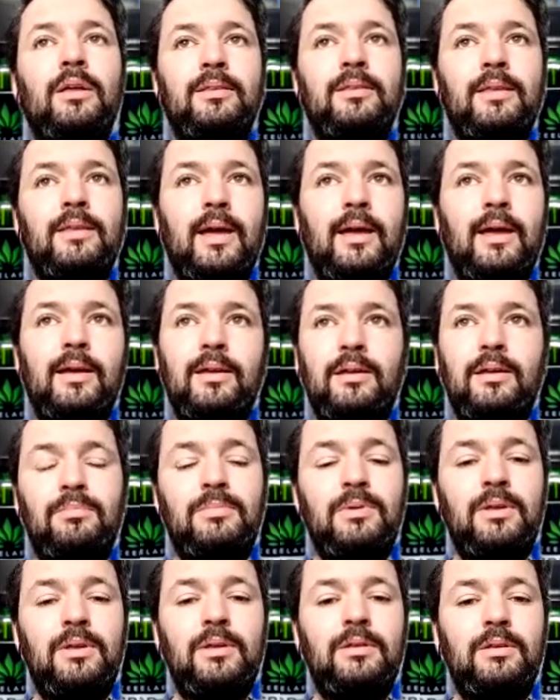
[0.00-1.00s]
that can
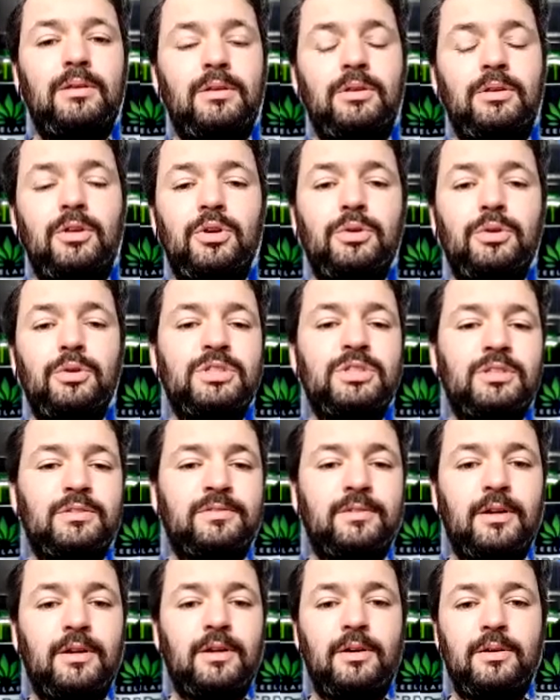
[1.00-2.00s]
be used
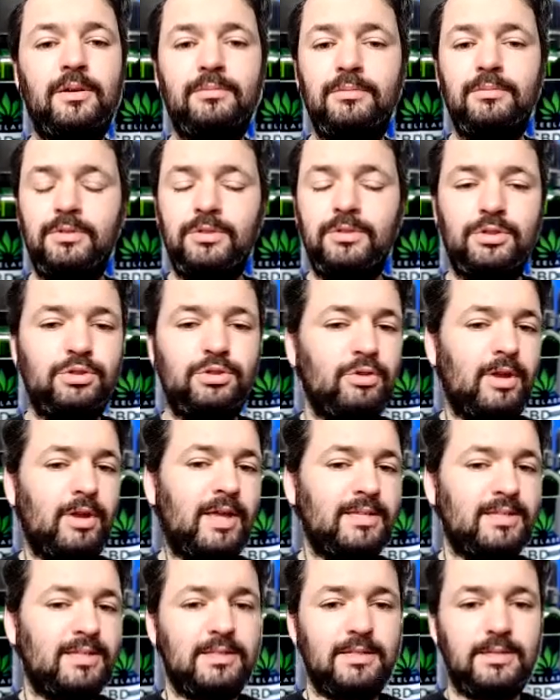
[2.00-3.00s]
for
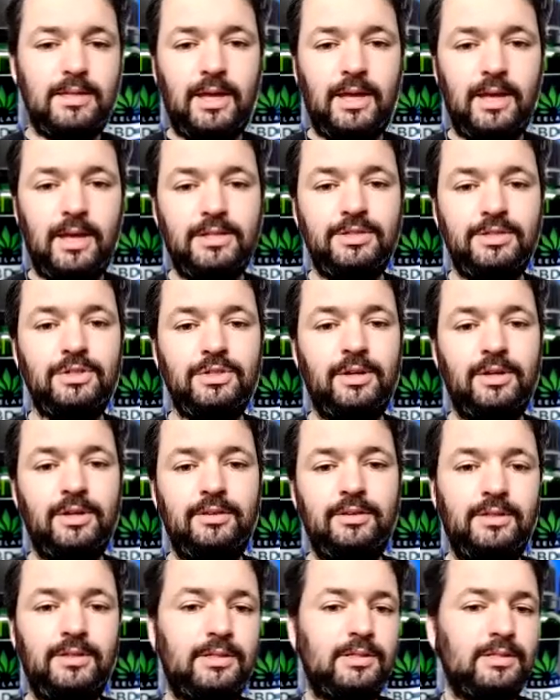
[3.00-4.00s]
stress,
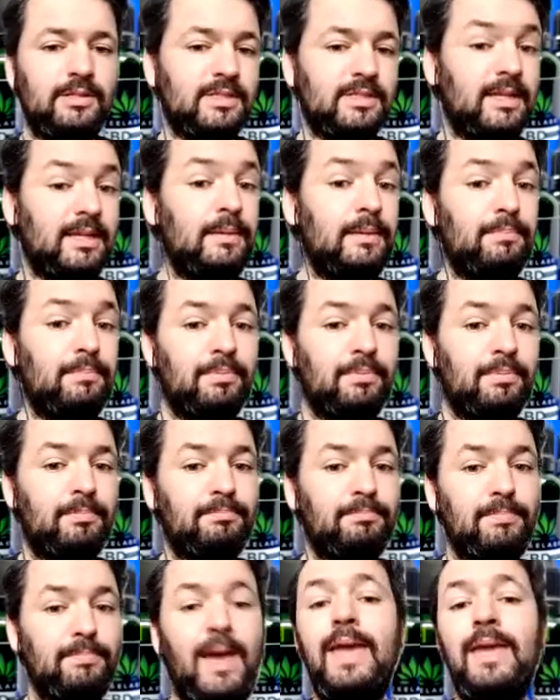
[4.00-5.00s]
anxiety, sleep,
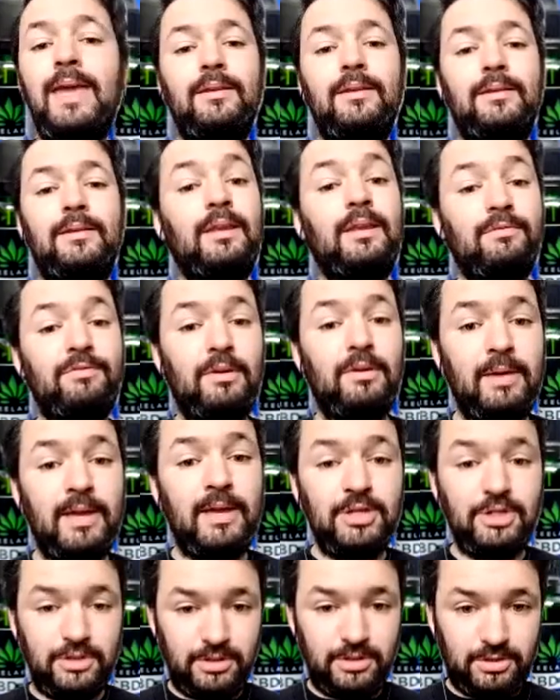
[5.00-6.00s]
pain, and
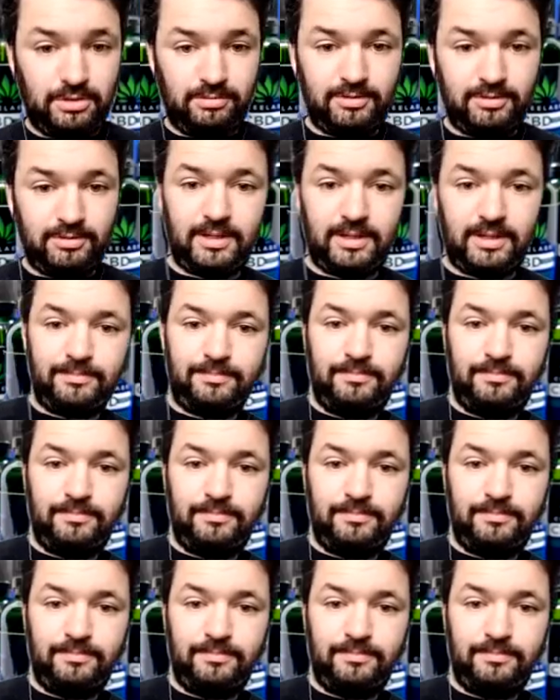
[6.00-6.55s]
inflammation and stuff like that.